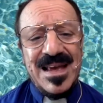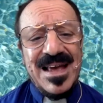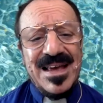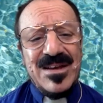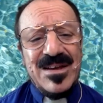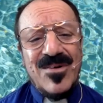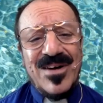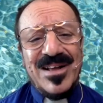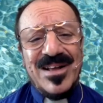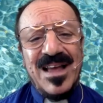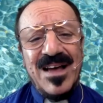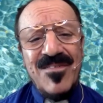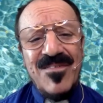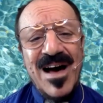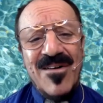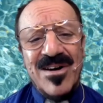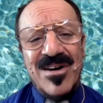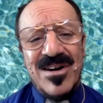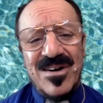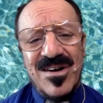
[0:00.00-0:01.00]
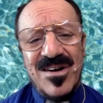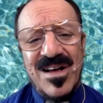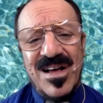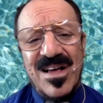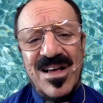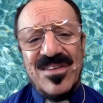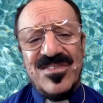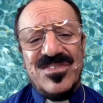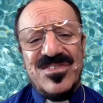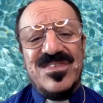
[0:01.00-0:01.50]
You know, I love how it
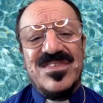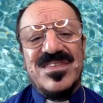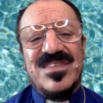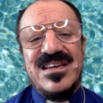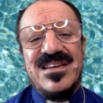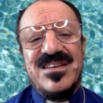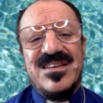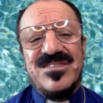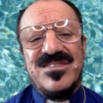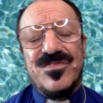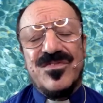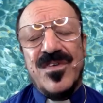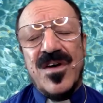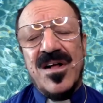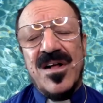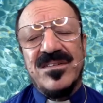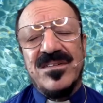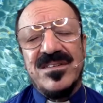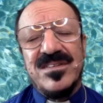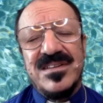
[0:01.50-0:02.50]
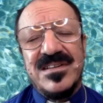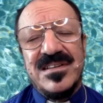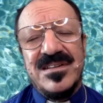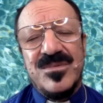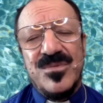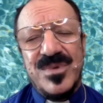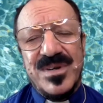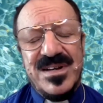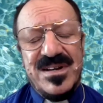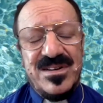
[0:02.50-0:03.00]
calls these faulty
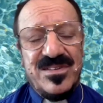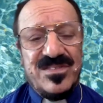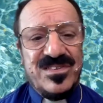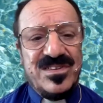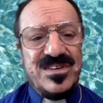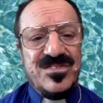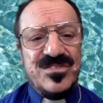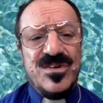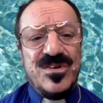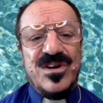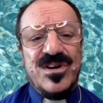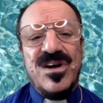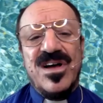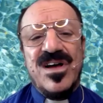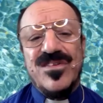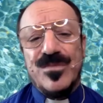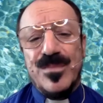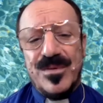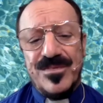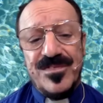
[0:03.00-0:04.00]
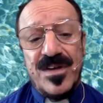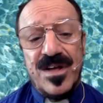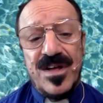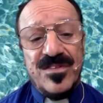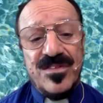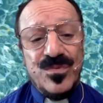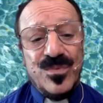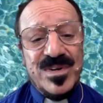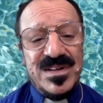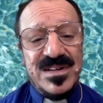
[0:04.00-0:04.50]
witnesses, or it calls them a
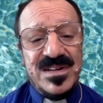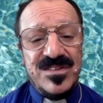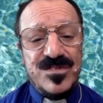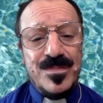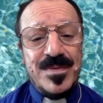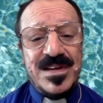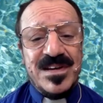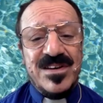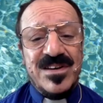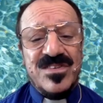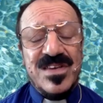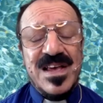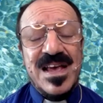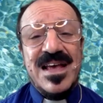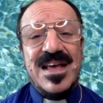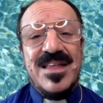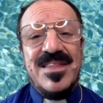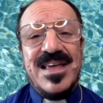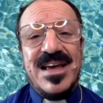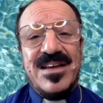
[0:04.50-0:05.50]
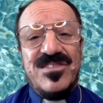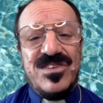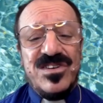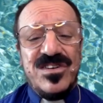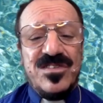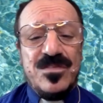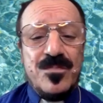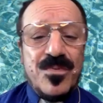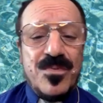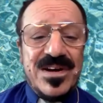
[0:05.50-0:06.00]
false witness, because that
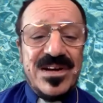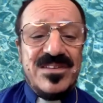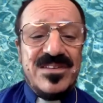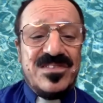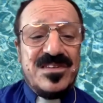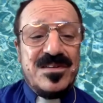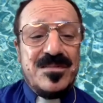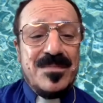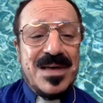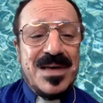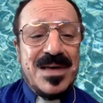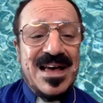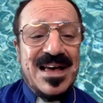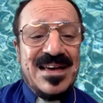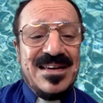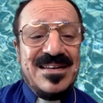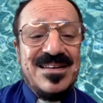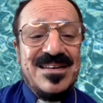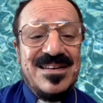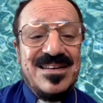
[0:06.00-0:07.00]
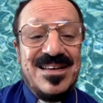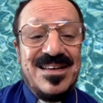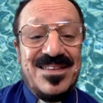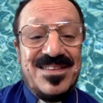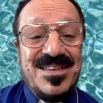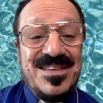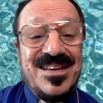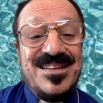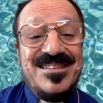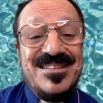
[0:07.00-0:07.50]
just brings to mind
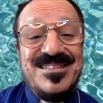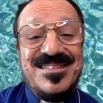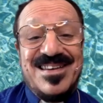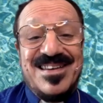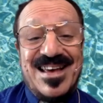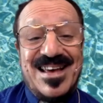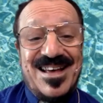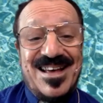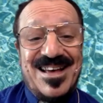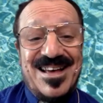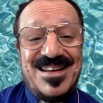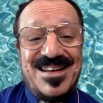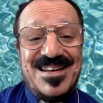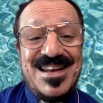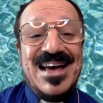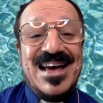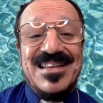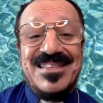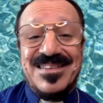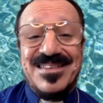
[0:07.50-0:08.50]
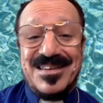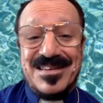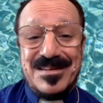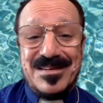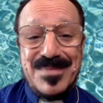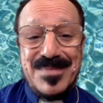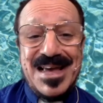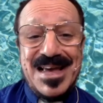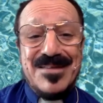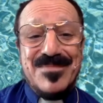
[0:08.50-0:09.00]
the ninth
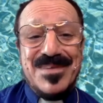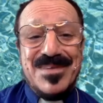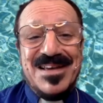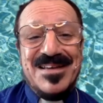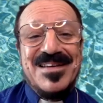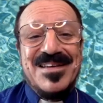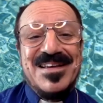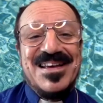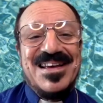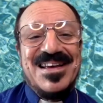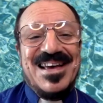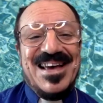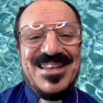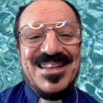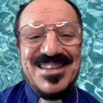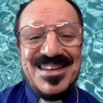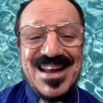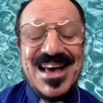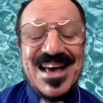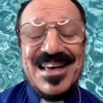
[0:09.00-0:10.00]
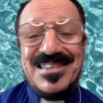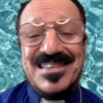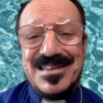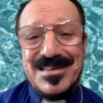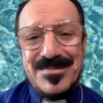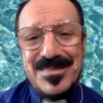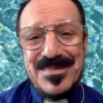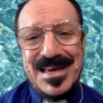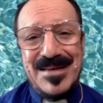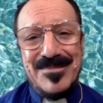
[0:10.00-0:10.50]
commandment. And the ninth
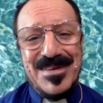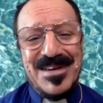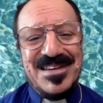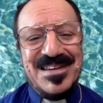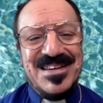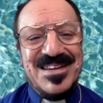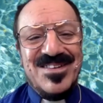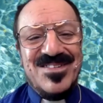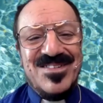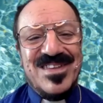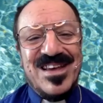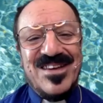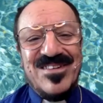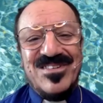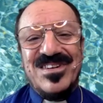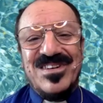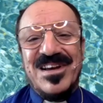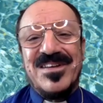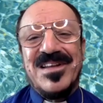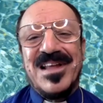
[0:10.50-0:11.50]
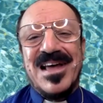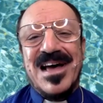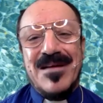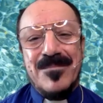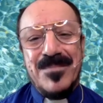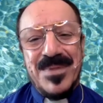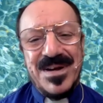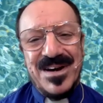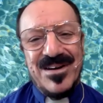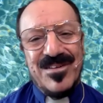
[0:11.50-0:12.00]
commandment is, thou shalt
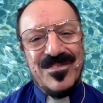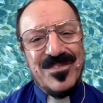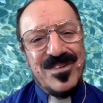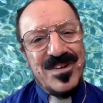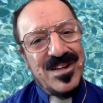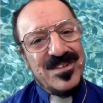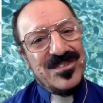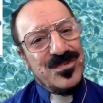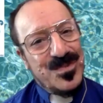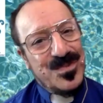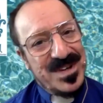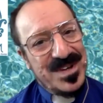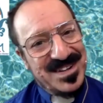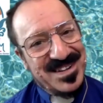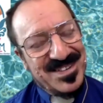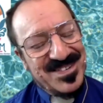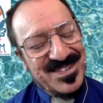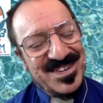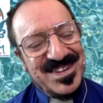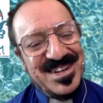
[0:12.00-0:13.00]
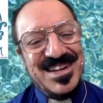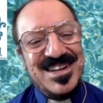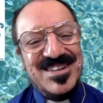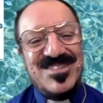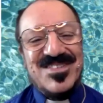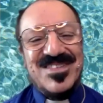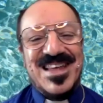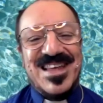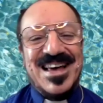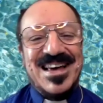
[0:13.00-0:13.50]
not bear false witness
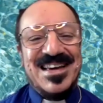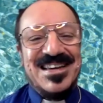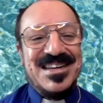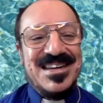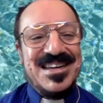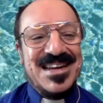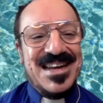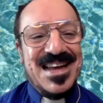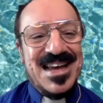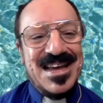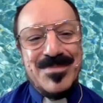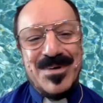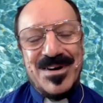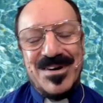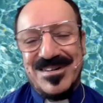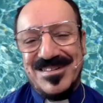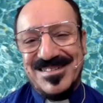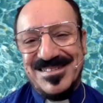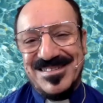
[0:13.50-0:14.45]
against thy neighbor.